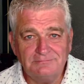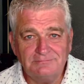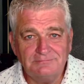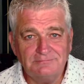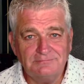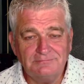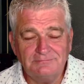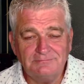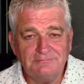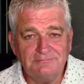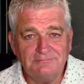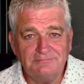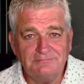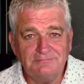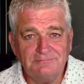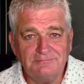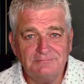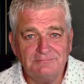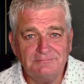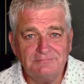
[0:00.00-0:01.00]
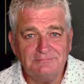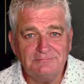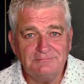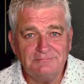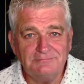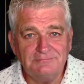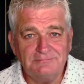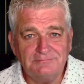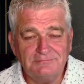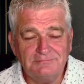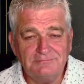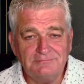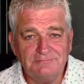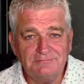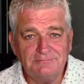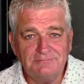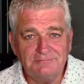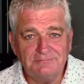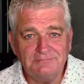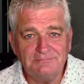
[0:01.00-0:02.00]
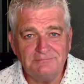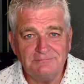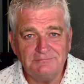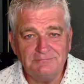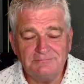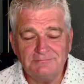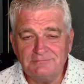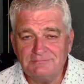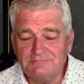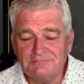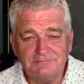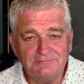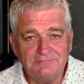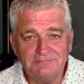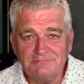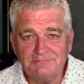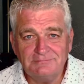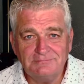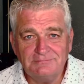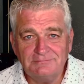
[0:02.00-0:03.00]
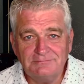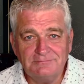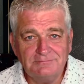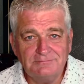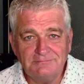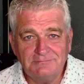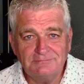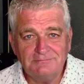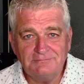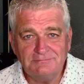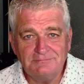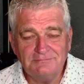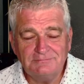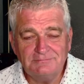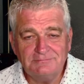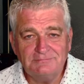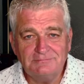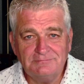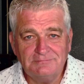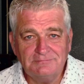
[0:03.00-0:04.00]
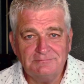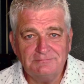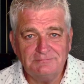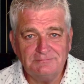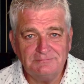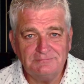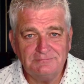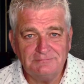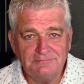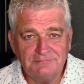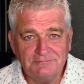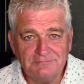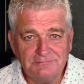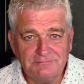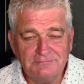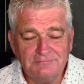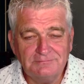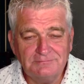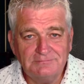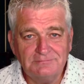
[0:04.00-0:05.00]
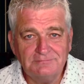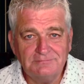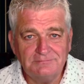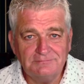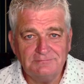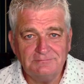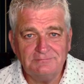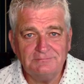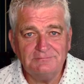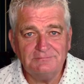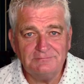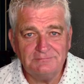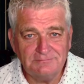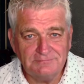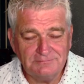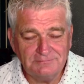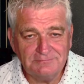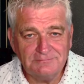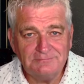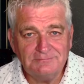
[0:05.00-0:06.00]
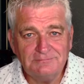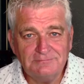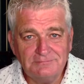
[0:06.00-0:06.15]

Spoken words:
The person shown says nothing.